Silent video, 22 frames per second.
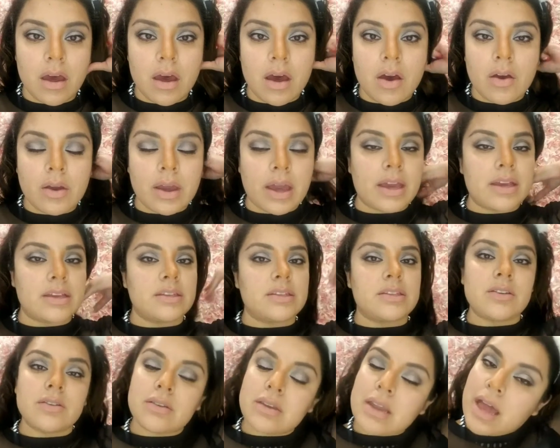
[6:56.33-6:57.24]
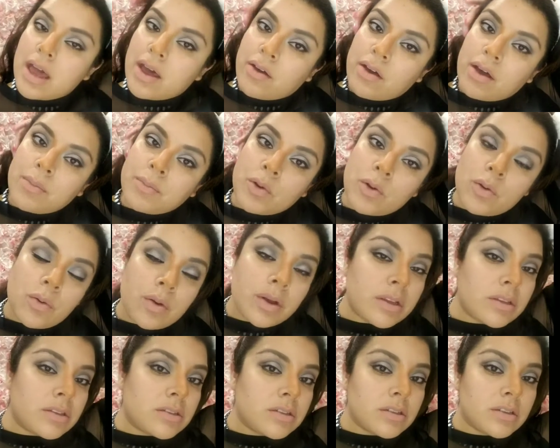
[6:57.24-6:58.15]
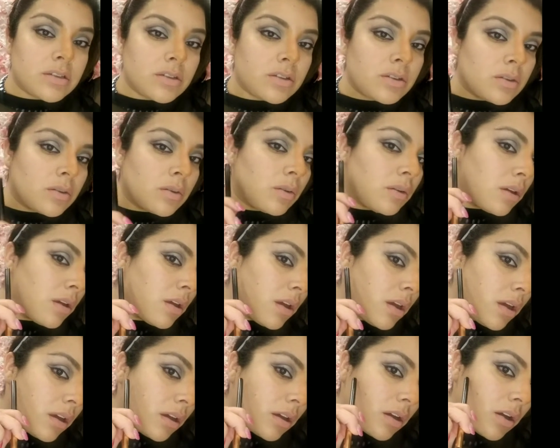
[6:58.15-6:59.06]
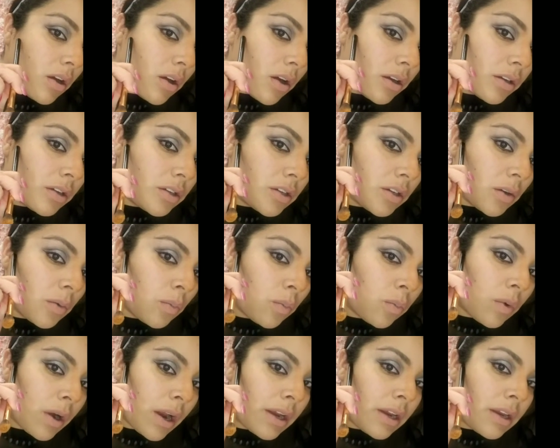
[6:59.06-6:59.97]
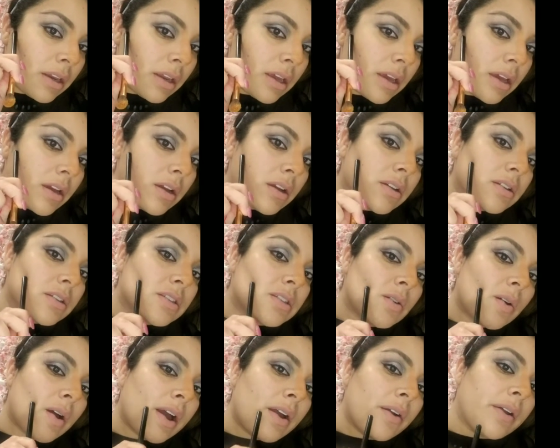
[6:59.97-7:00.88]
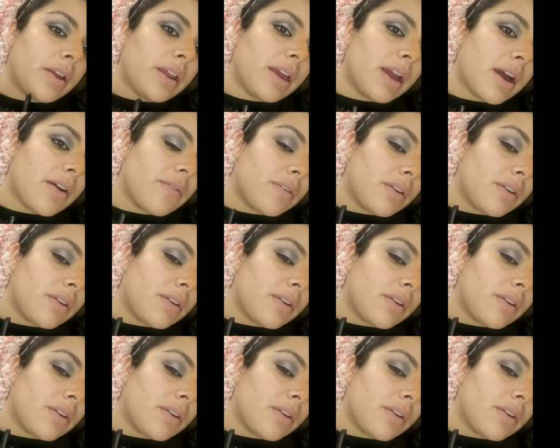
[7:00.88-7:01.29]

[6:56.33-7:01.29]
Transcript: Okay, so now I'm going to contour right in here. So I already have